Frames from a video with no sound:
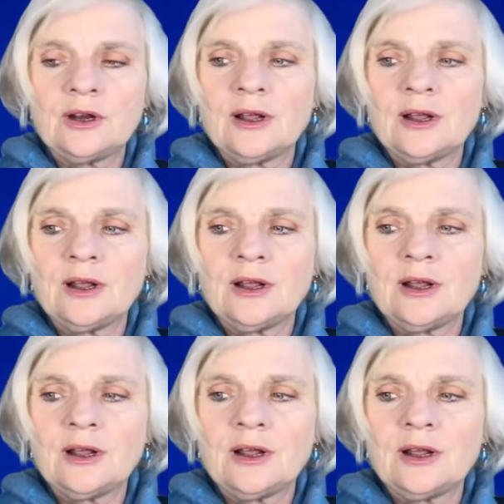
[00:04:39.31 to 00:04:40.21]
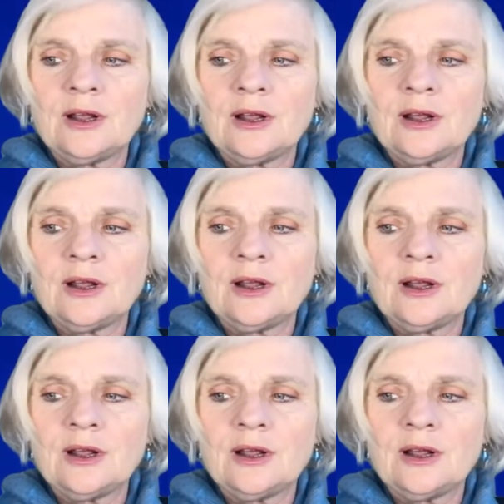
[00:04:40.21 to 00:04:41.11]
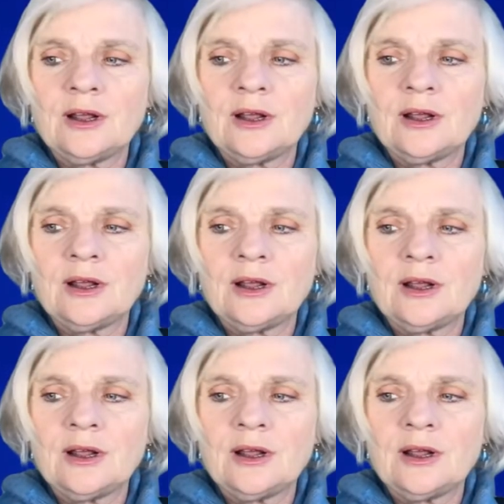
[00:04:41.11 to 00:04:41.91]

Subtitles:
And I went, I feel out of integrity again.